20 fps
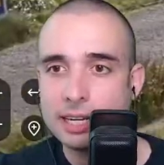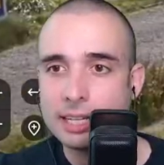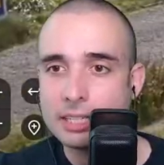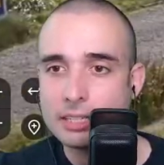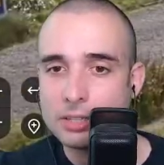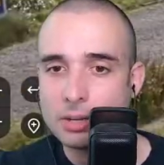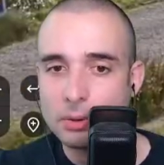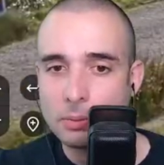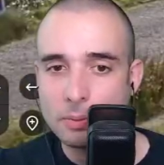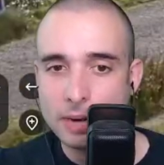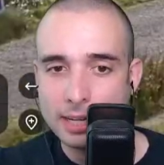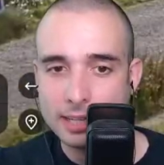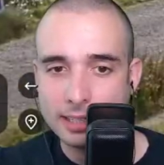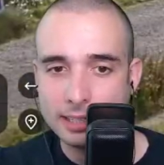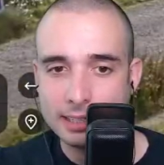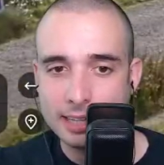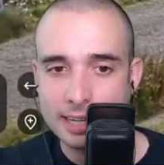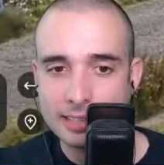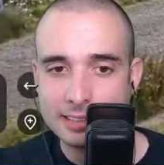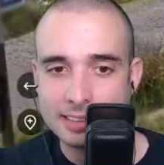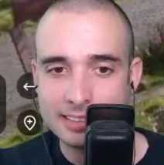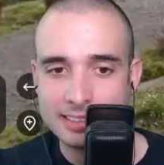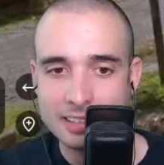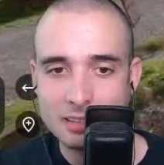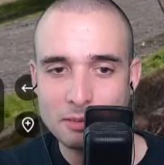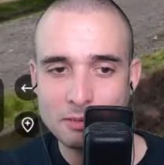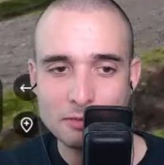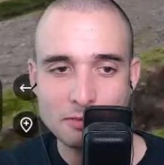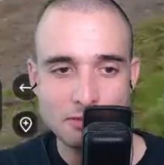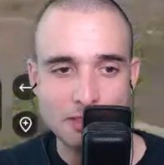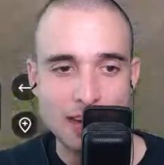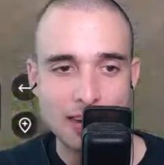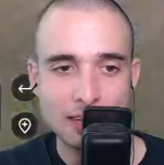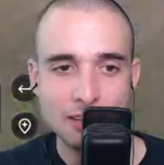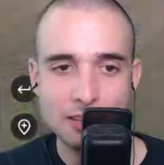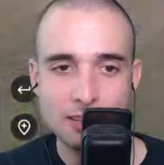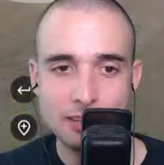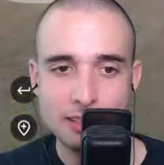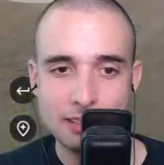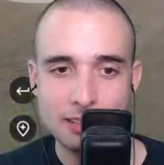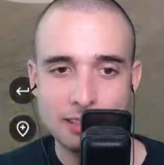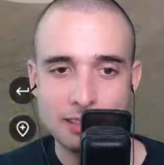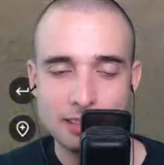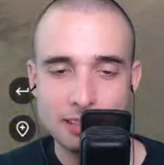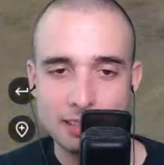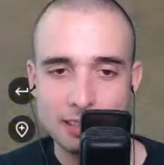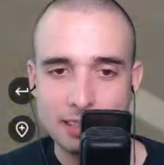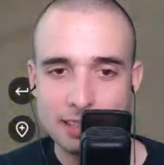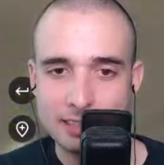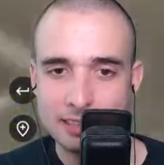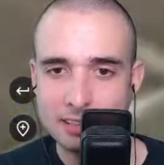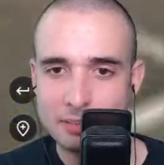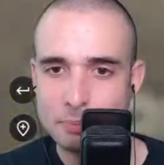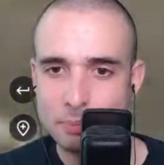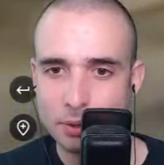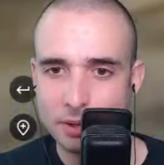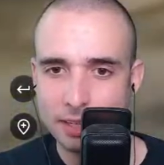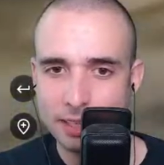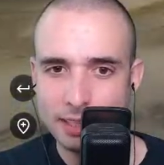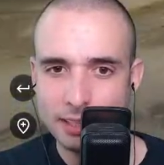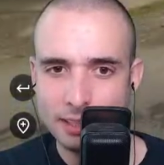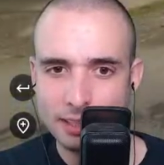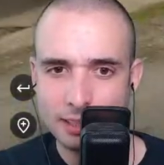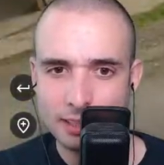don't recognize. Is it on fire? Is this burning?